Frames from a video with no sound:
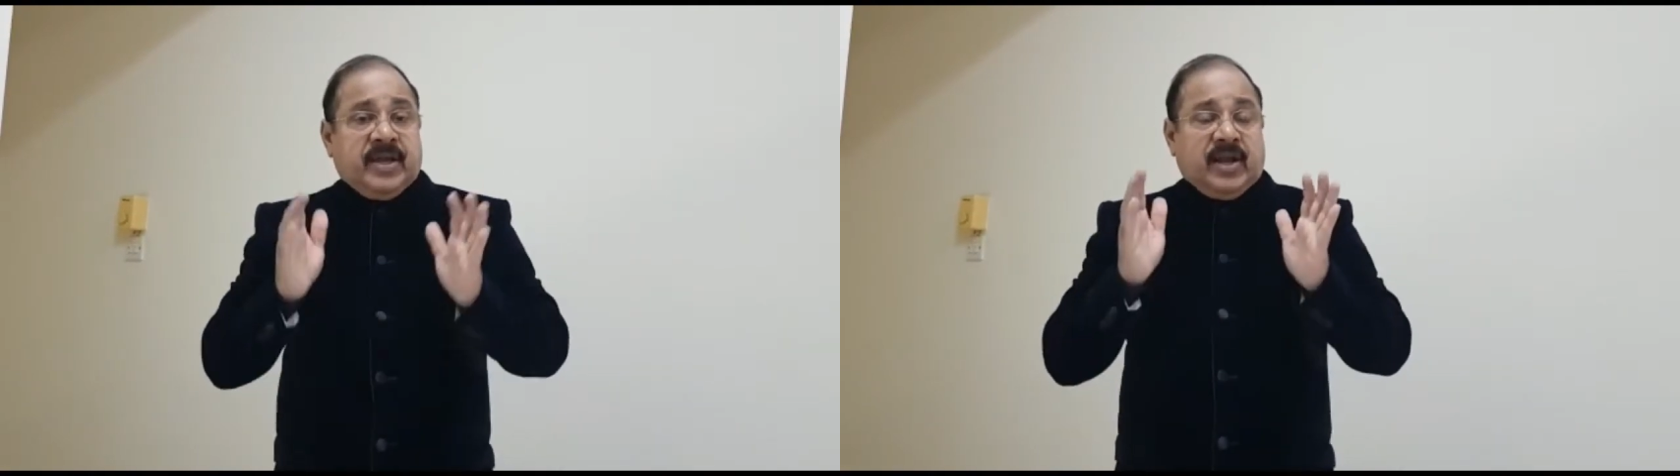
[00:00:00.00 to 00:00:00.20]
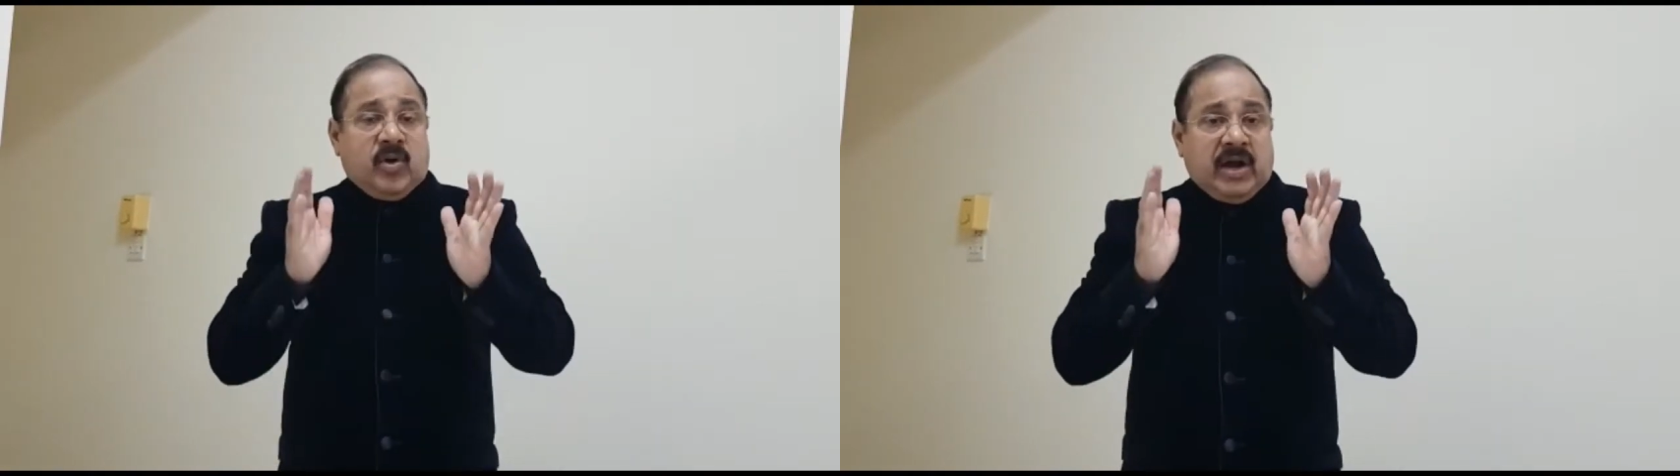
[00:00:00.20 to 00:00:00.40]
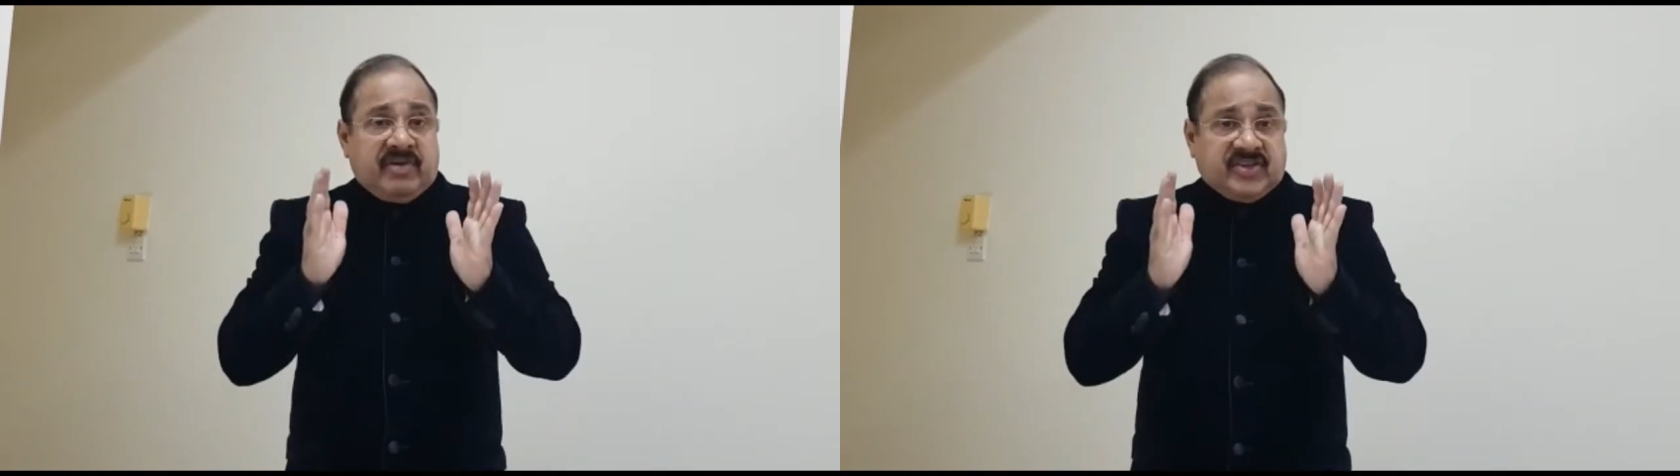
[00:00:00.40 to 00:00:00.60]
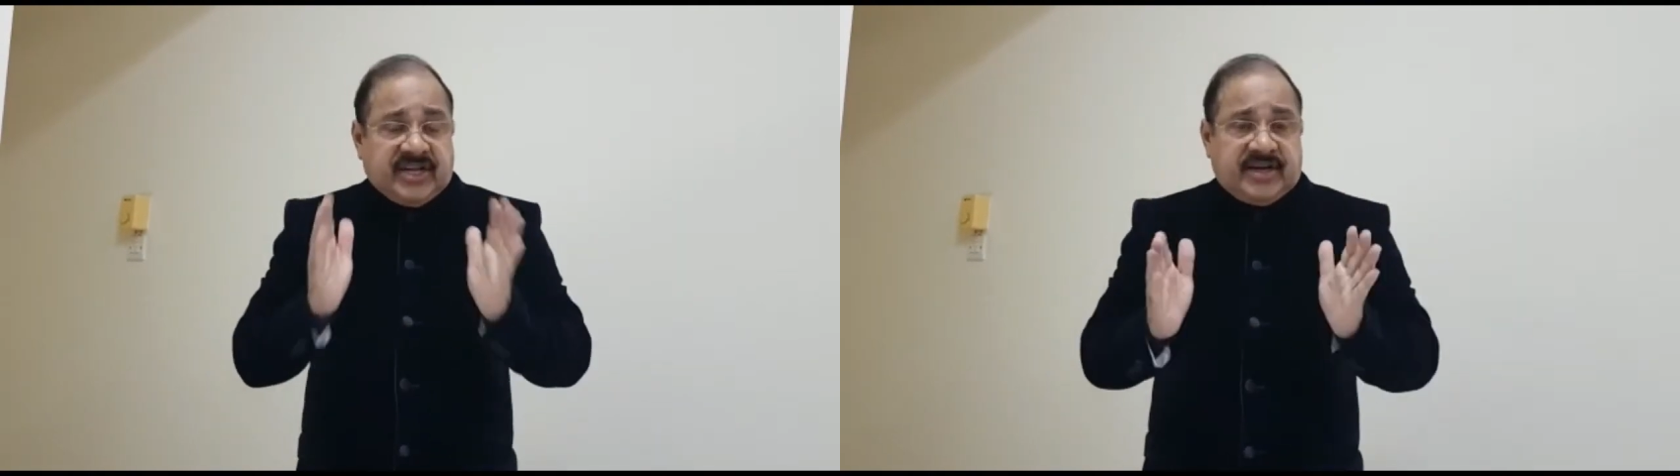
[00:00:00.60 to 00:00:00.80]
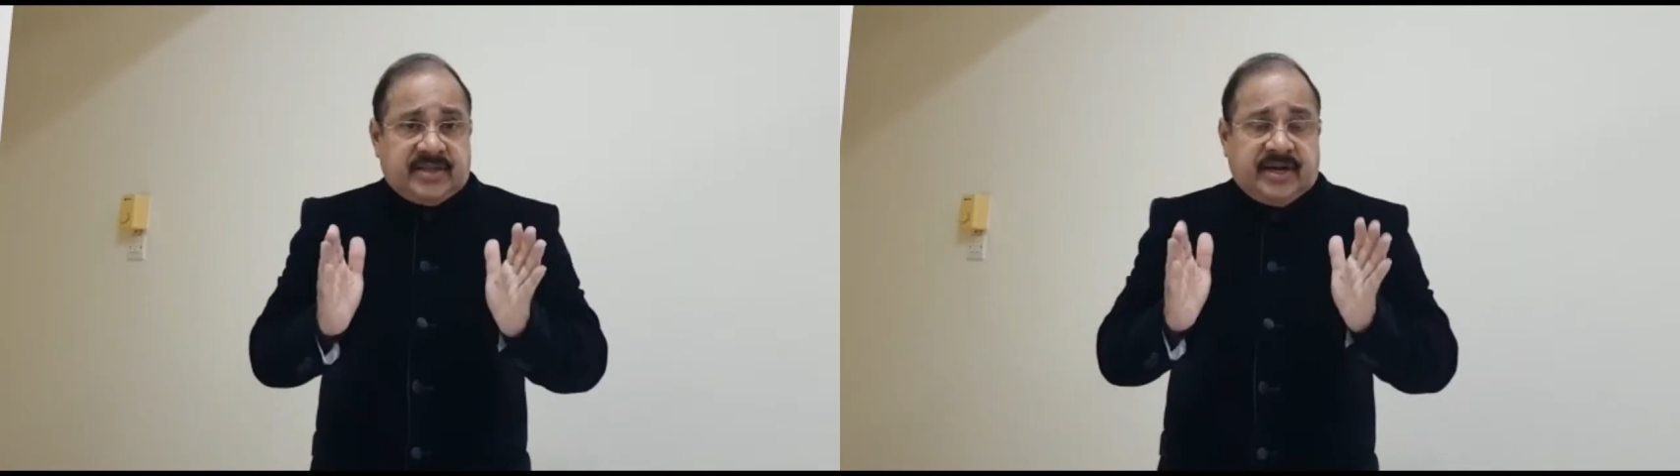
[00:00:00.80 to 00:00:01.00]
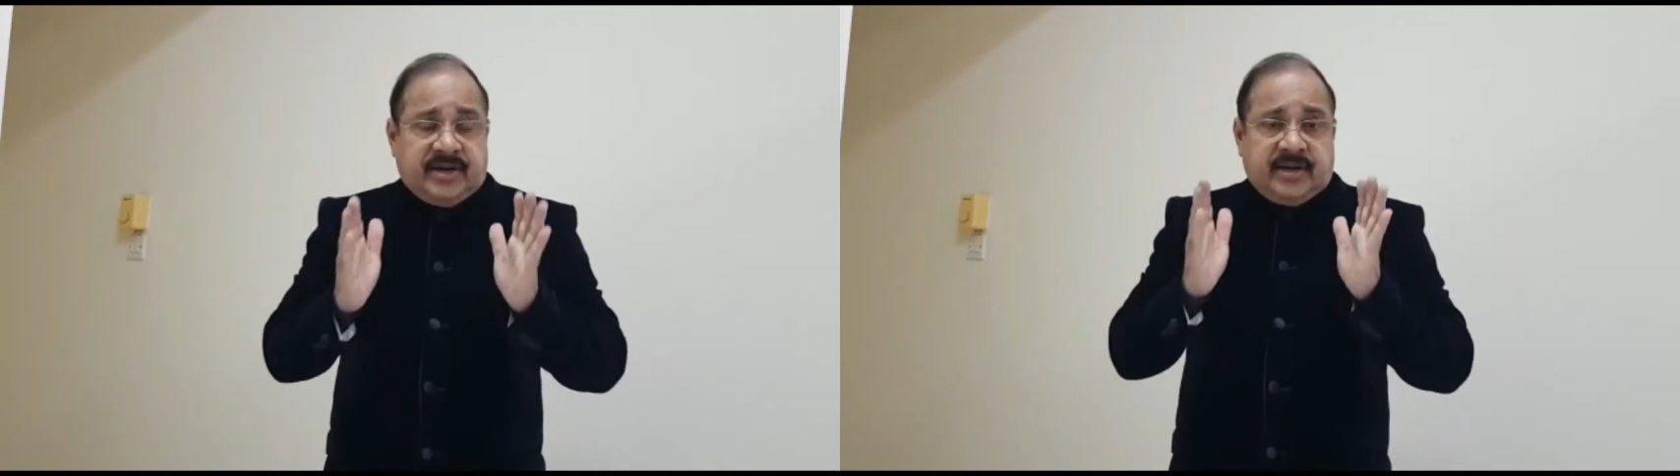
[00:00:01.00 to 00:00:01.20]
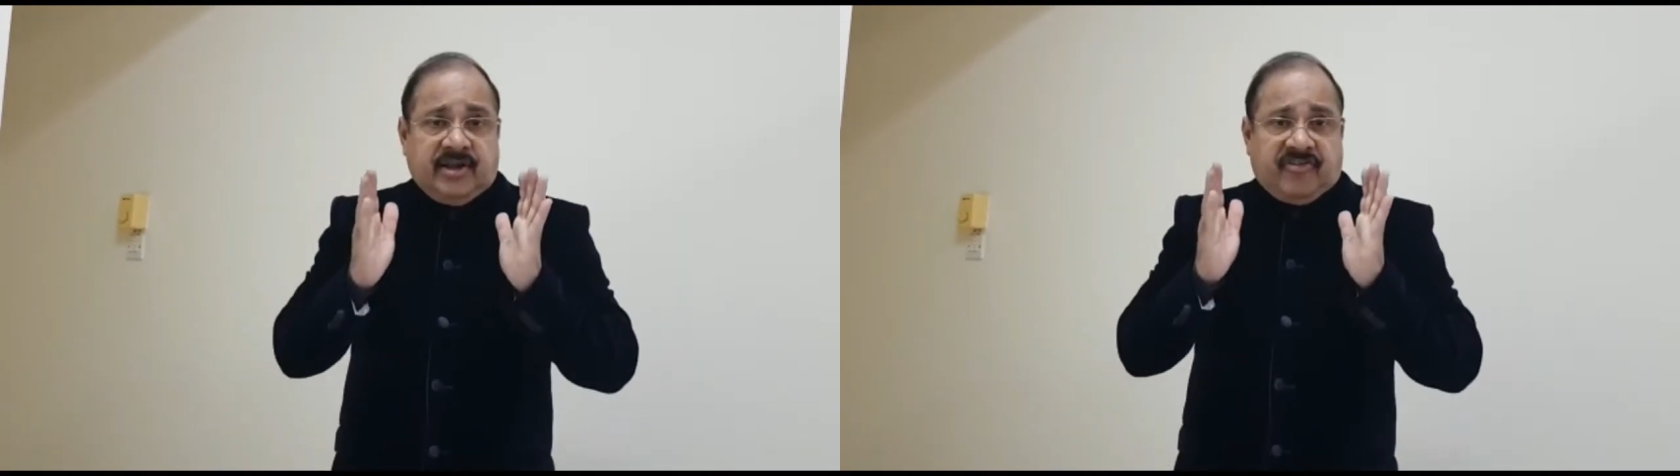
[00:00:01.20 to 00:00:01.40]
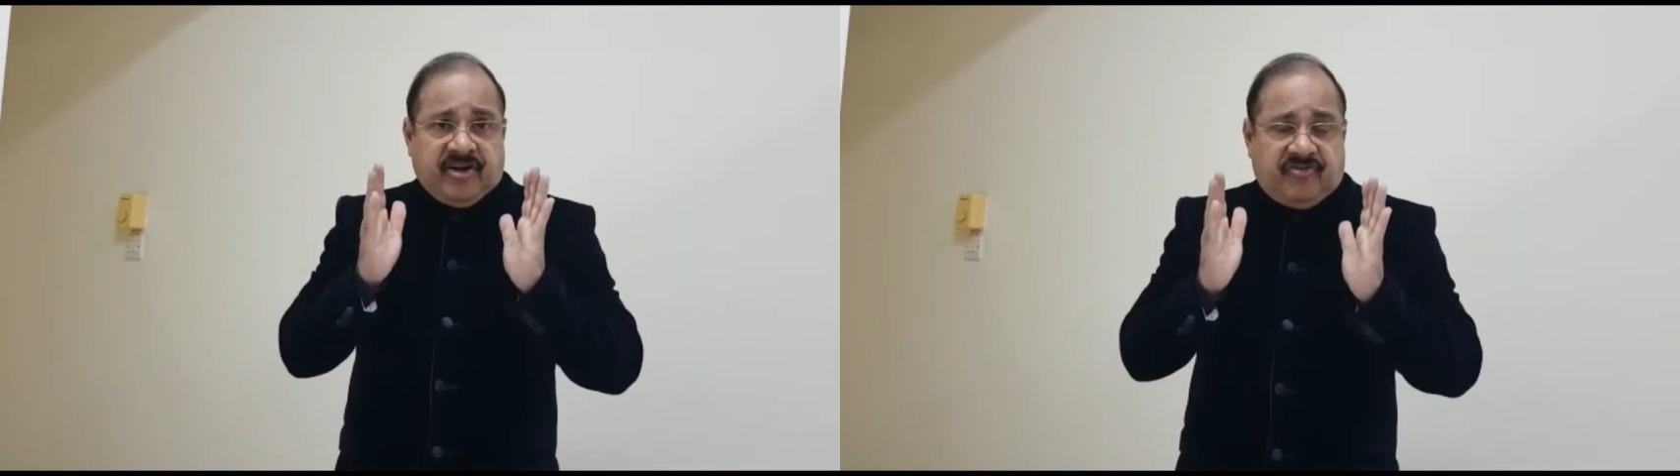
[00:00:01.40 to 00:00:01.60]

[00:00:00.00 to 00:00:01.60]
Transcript: Now, having said the different